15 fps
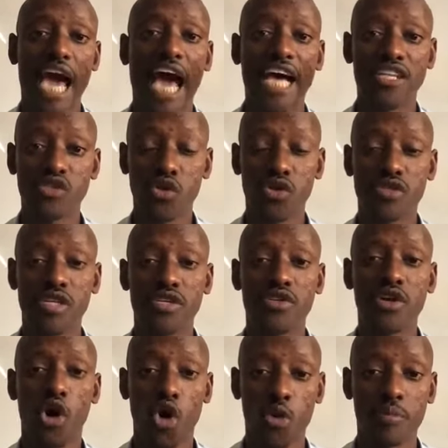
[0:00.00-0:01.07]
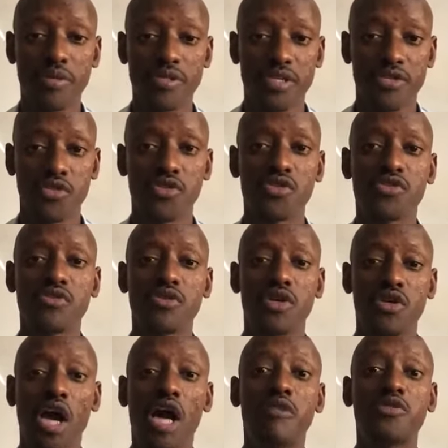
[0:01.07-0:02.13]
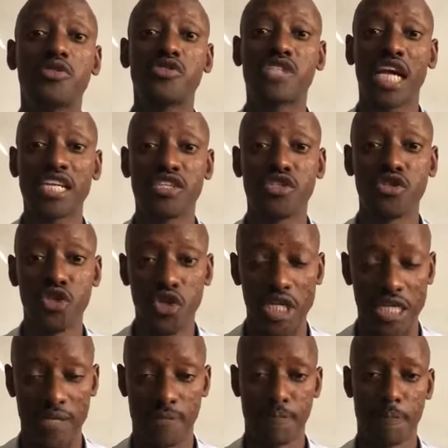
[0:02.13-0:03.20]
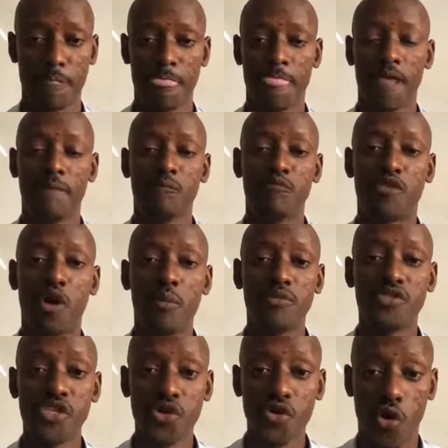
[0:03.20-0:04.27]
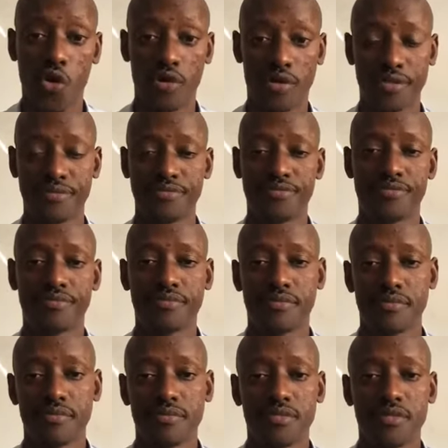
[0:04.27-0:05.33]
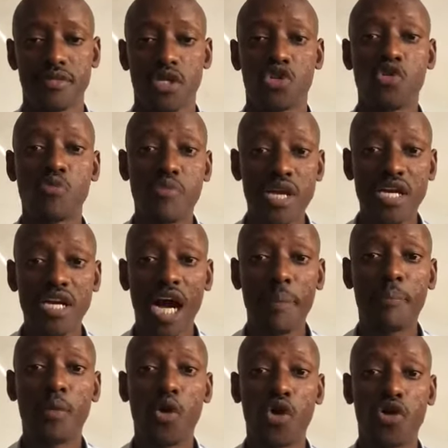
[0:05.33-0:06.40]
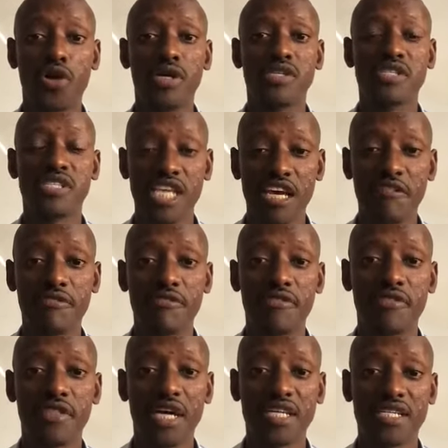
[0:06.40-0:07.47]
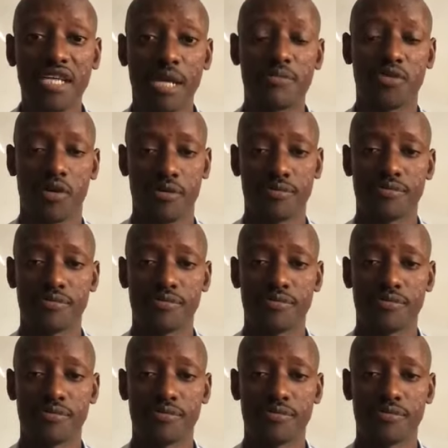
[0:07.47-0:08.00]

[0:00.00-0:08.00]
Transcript: has costed your whole business. So you have to start newly from zero to bring up or save that capital.